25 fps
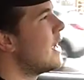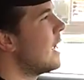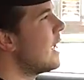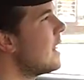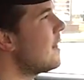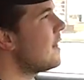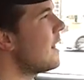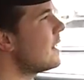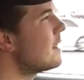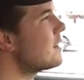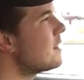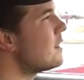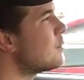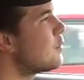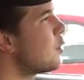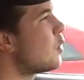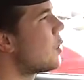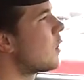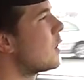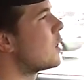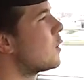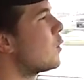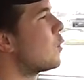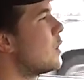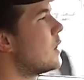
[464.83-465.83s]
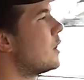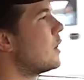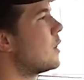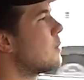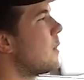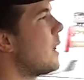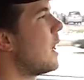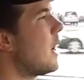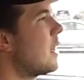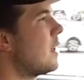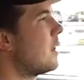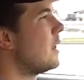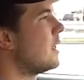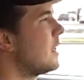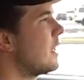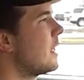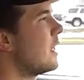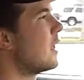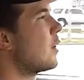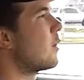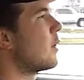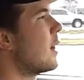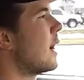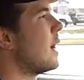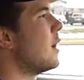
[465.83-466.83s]
And that's important when you're
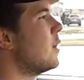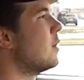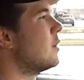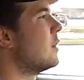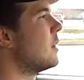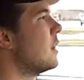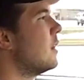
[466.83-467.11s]
piloting around